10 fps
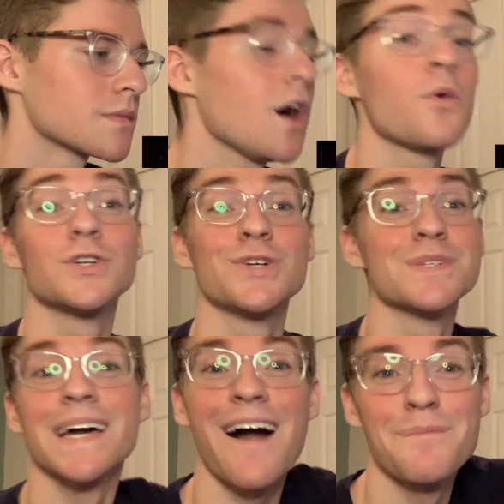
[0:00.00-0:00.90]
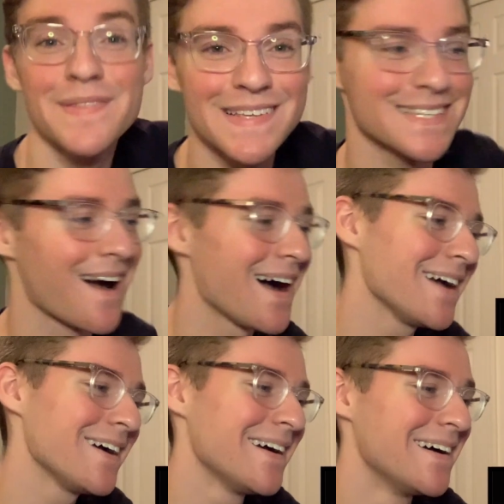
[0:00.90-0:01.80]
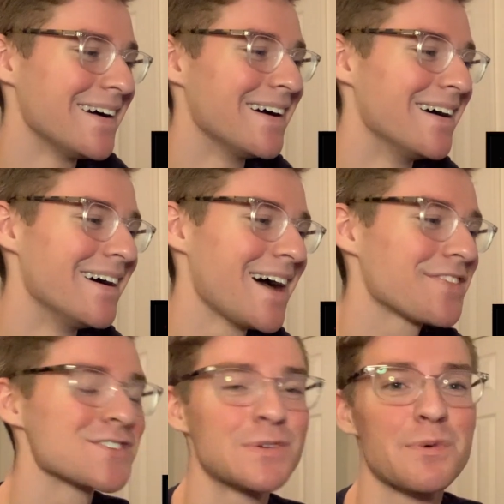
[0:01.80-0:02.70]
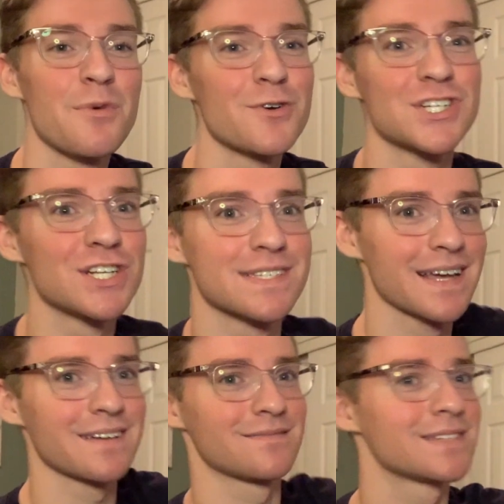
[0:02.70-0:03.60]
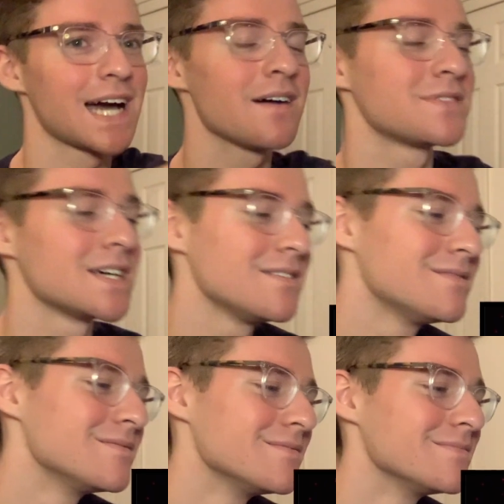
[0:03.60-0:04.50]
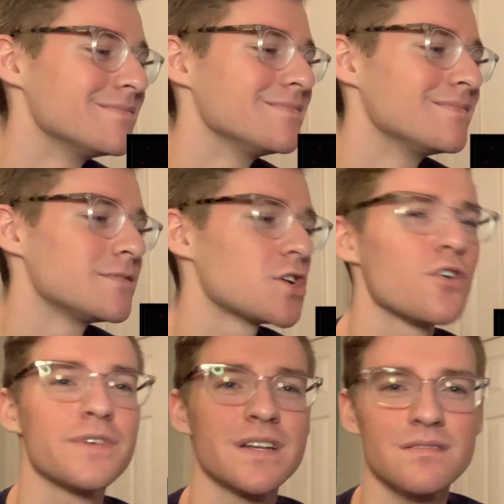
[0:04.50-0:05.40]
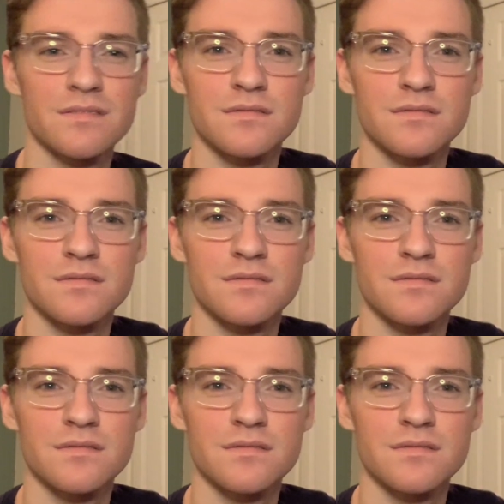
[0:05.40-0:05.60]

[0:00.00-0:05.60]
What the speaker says: Oh, when she was, like, up in the sky at the Super Bowl and she just, like, dived in, dove in.